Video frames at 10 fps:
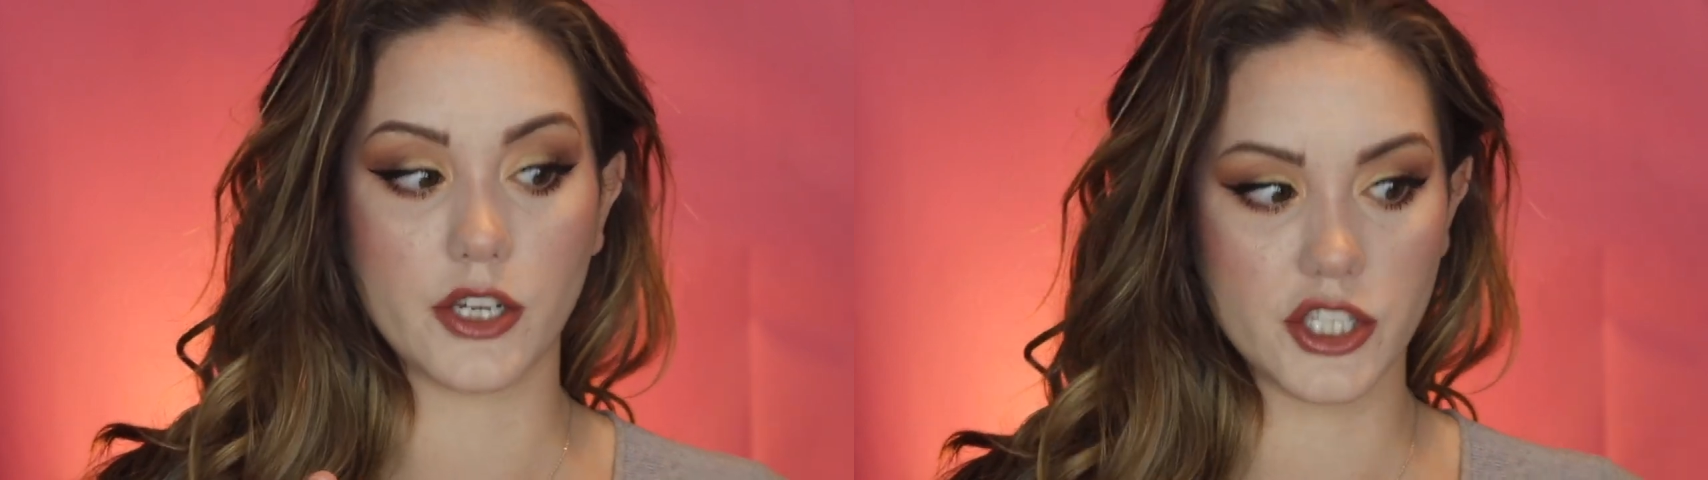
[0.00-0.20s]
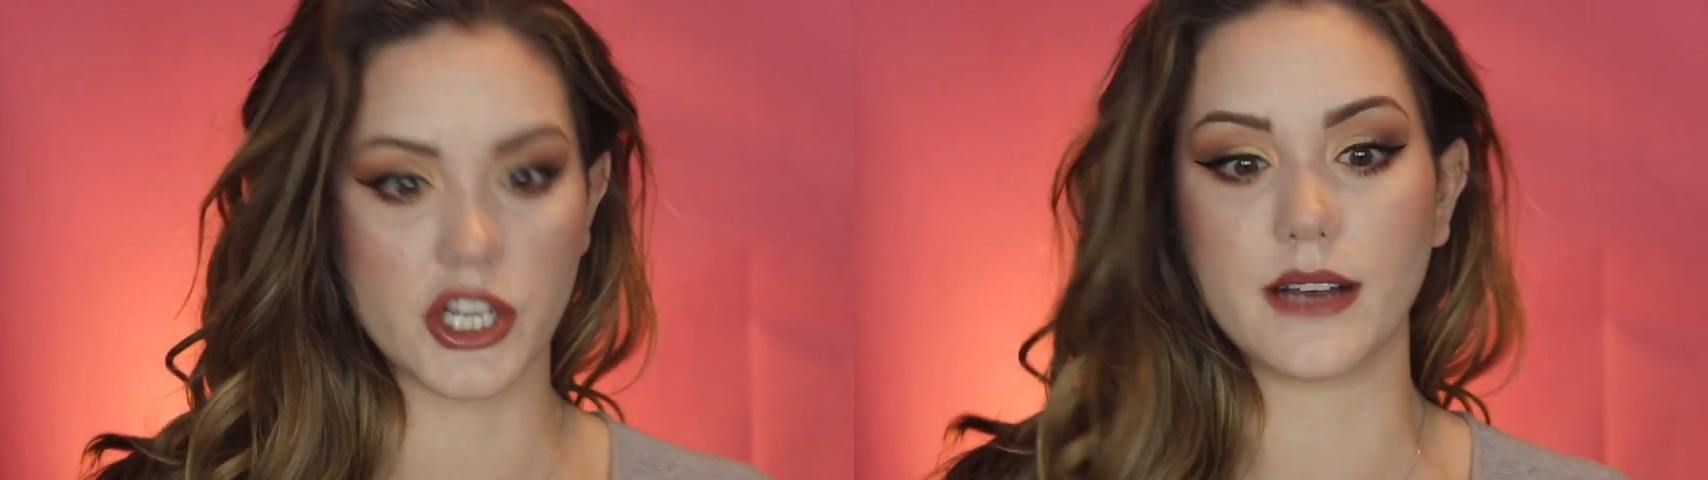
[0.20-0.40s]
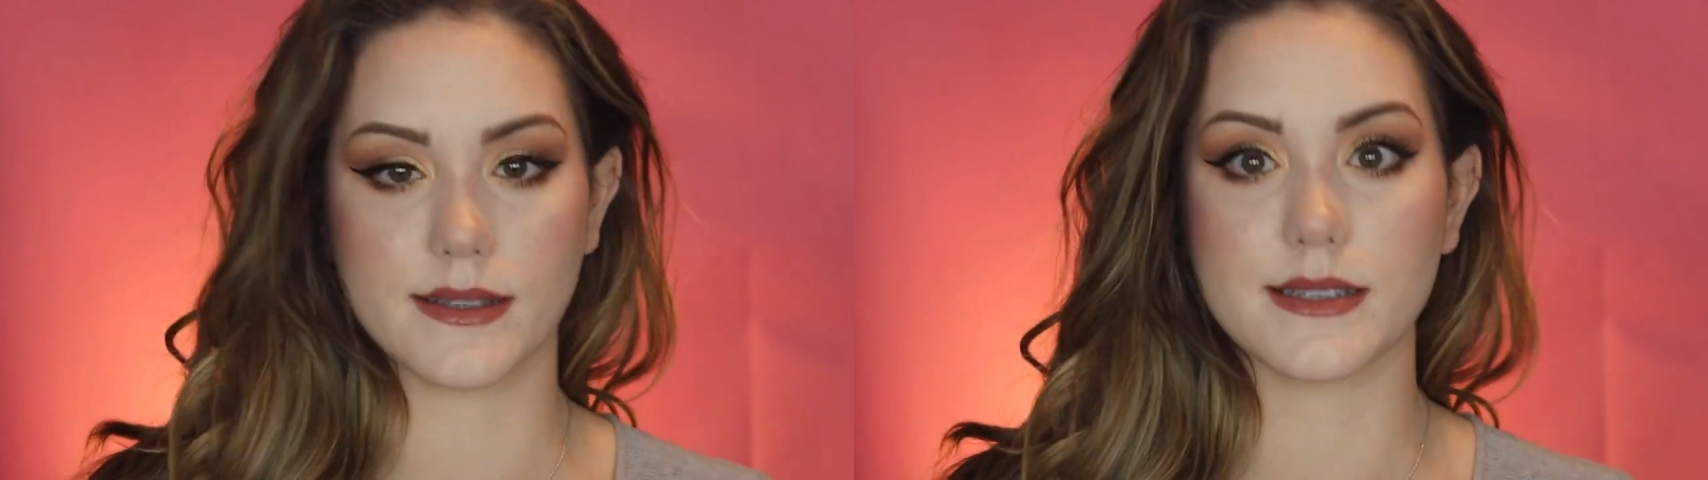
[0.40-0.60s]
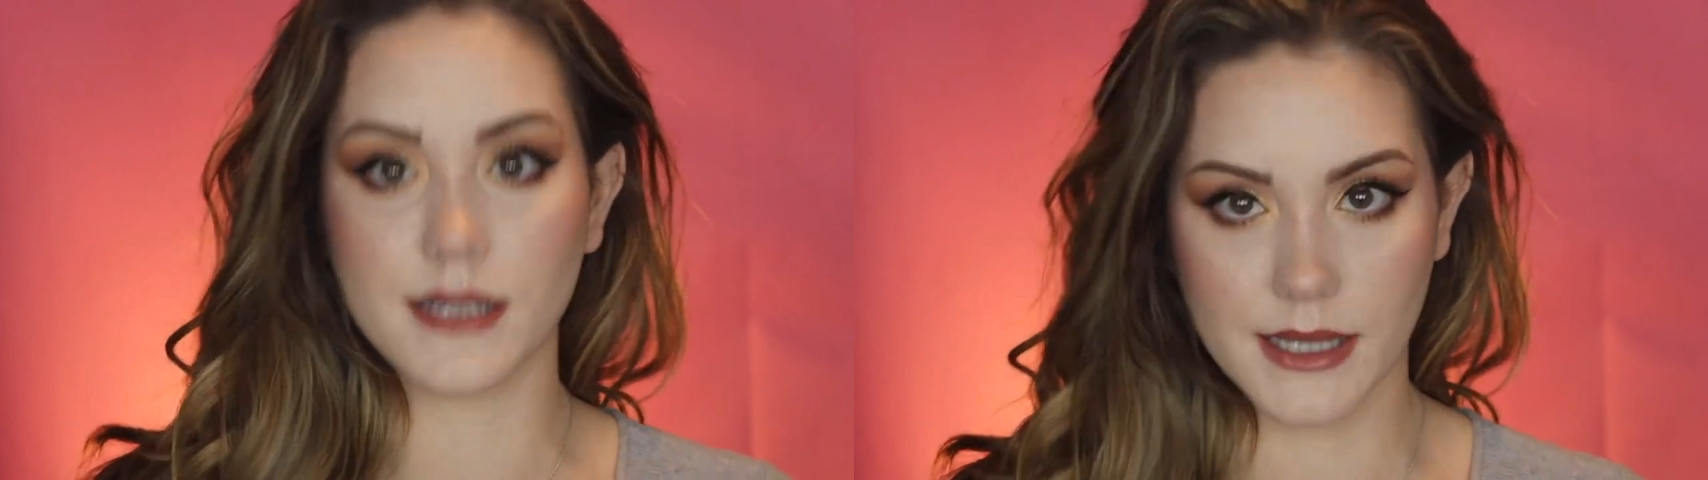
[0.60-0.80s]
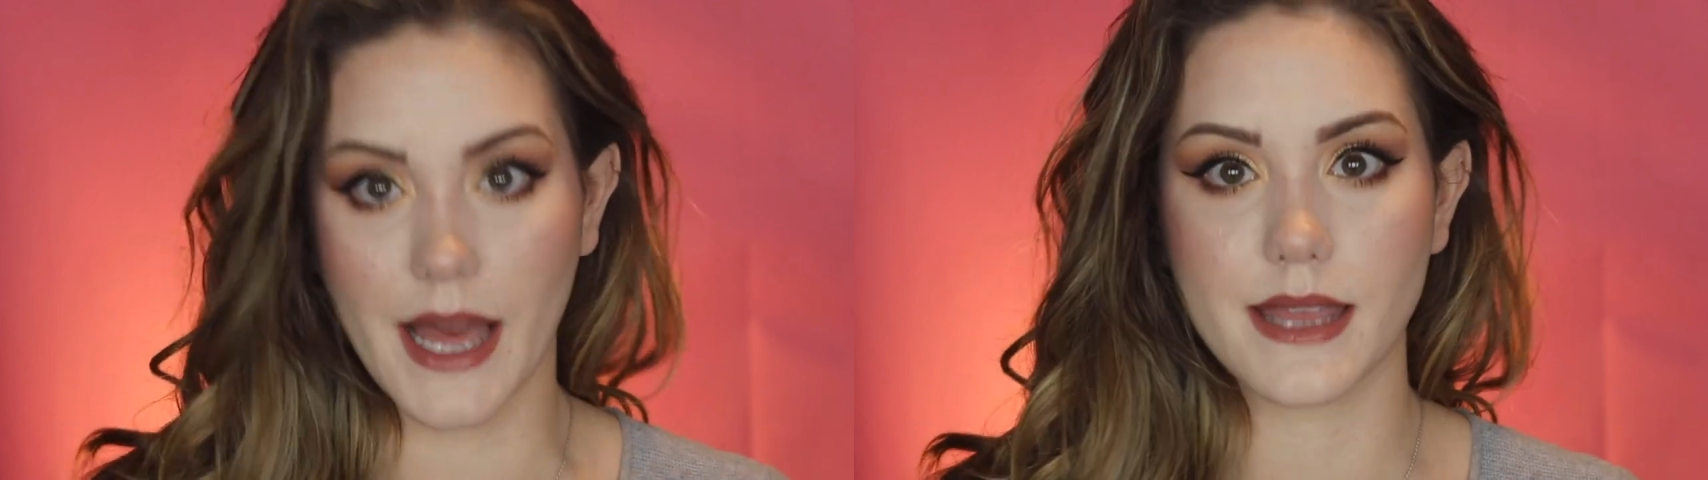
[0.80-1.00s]

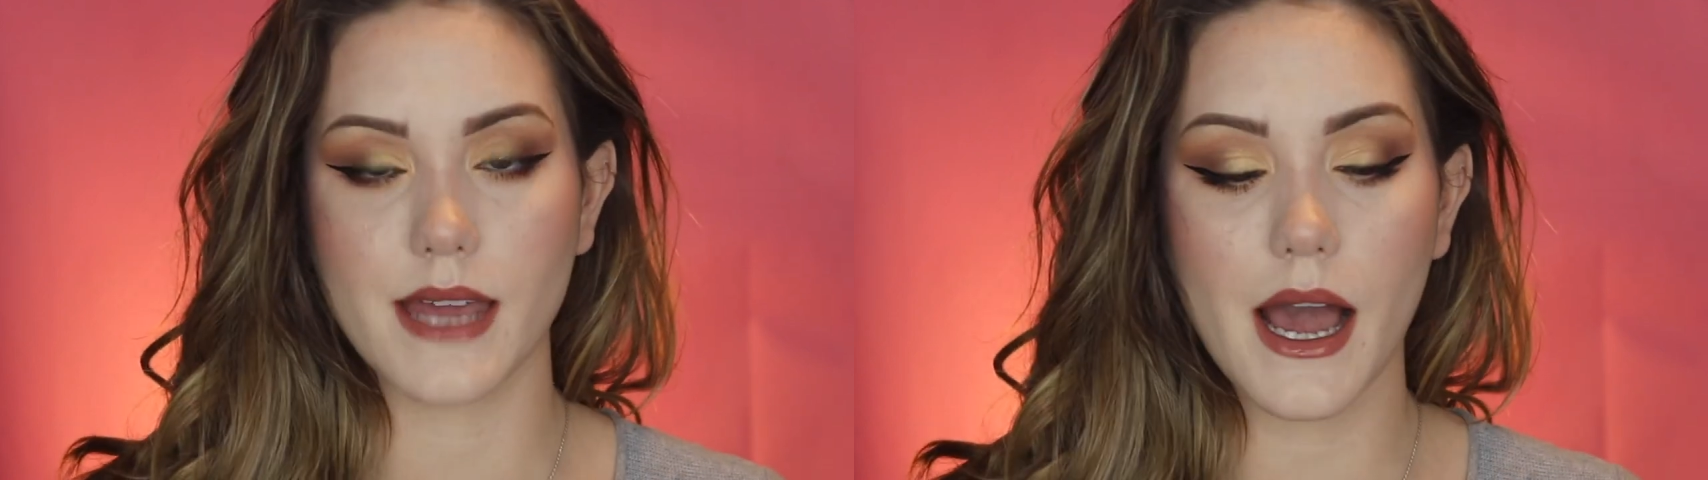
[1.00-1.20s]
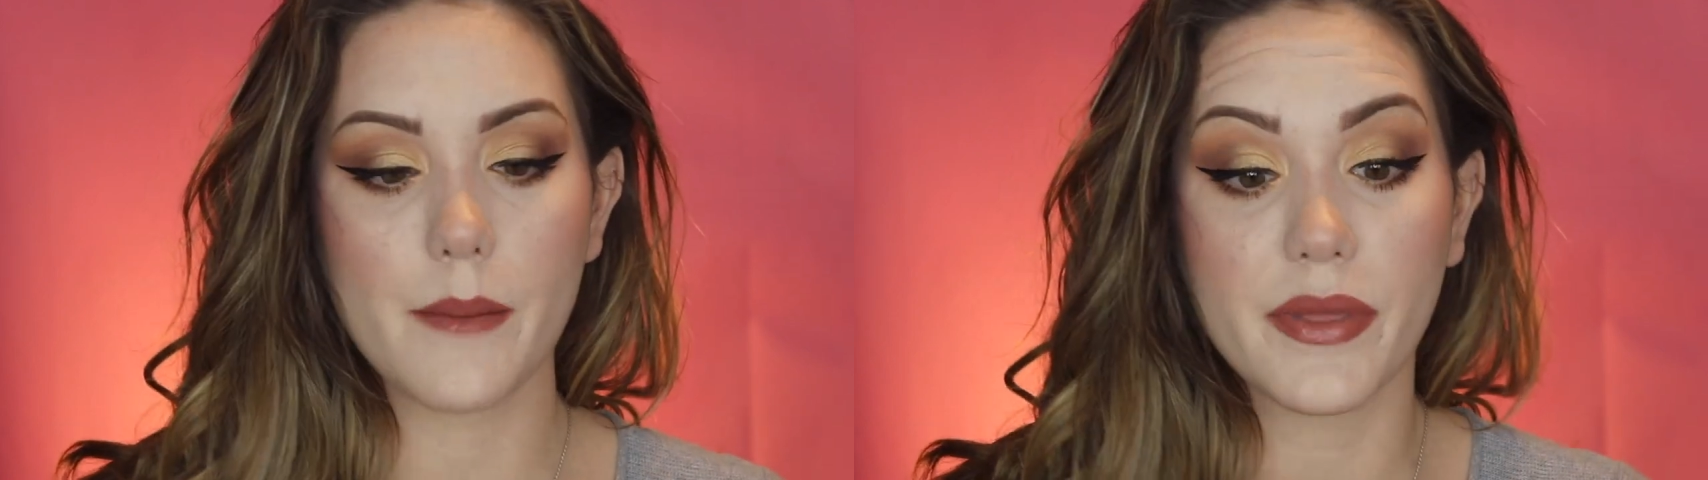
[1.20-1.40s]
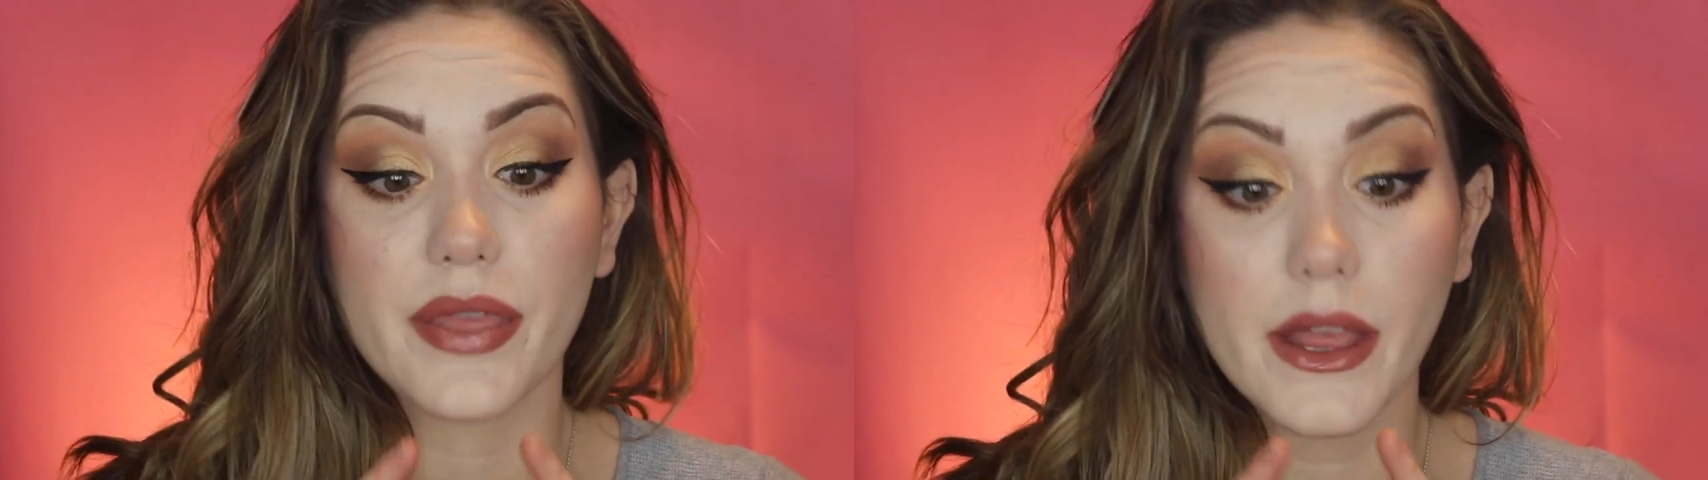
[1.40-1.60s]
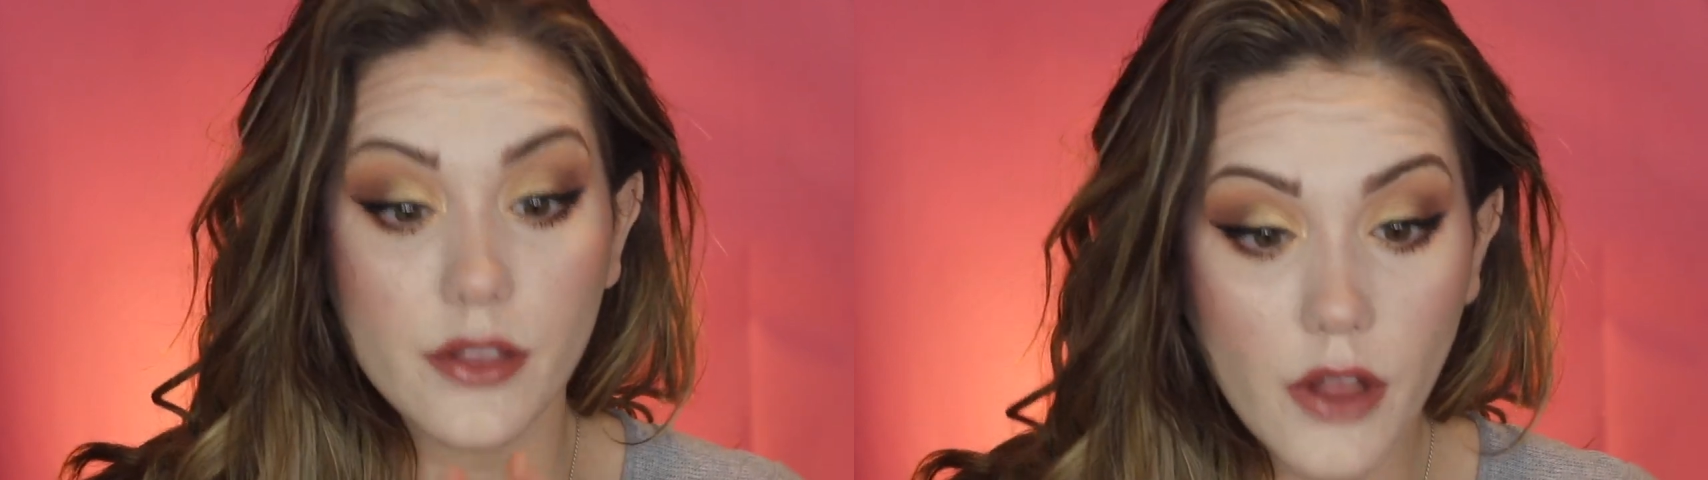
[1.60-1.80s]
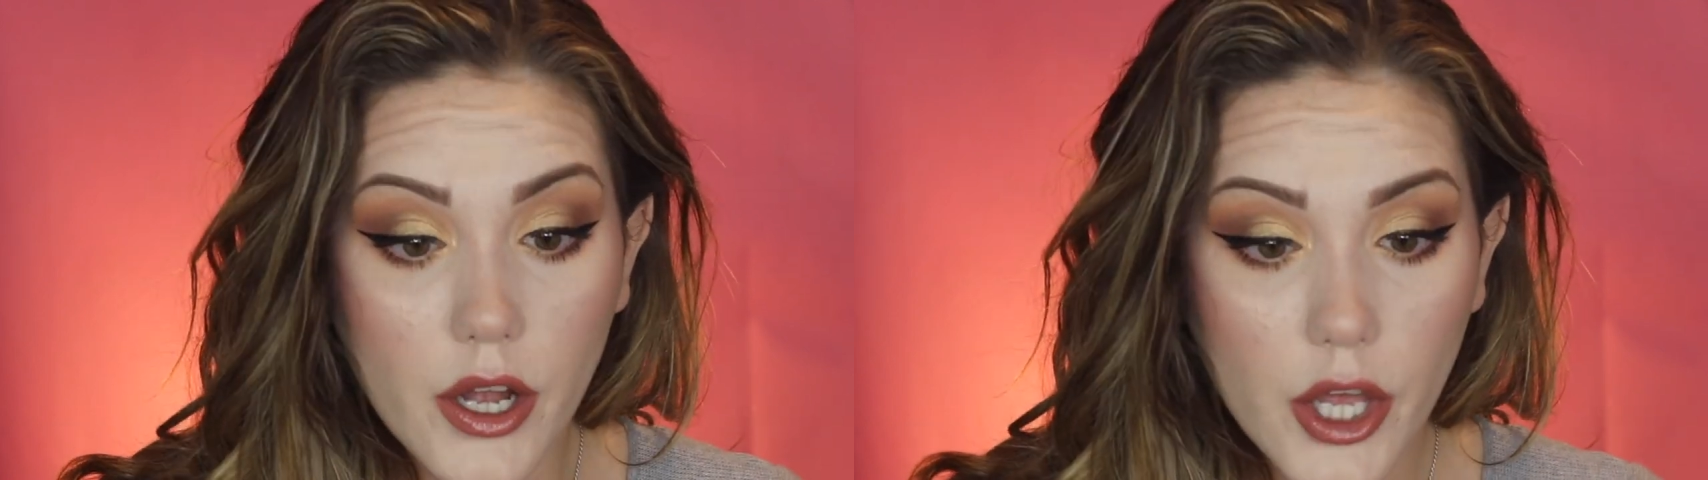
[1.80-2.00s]
just like that, but they
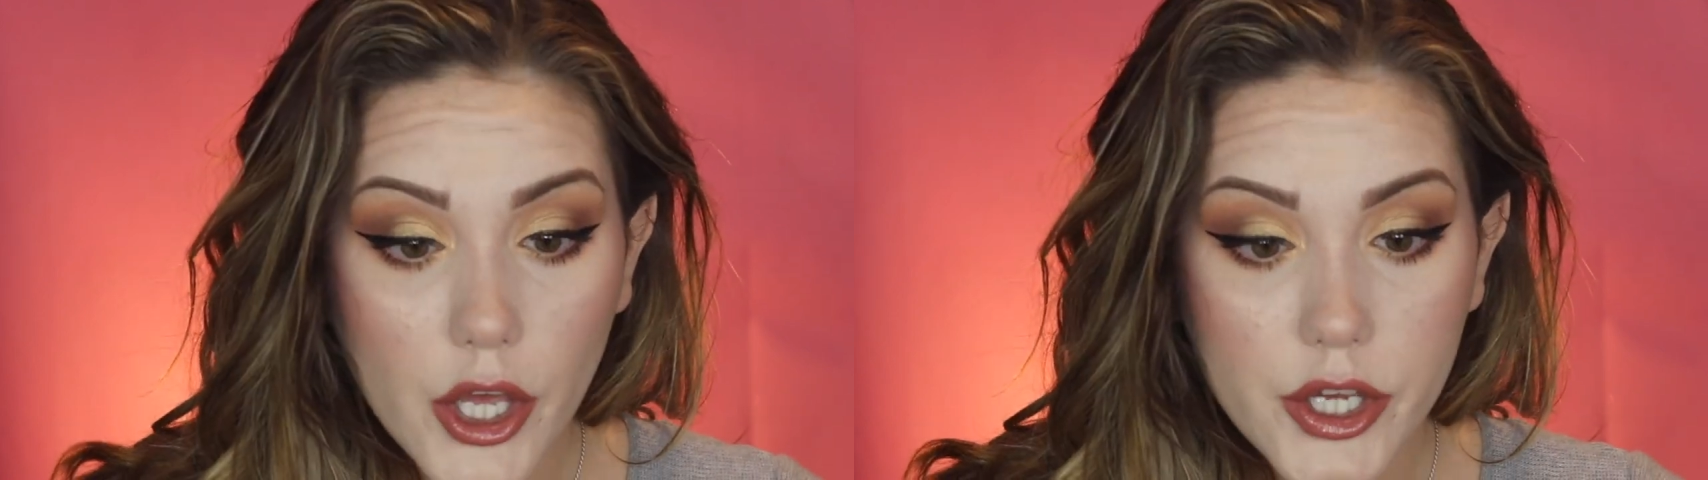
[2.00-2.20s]
look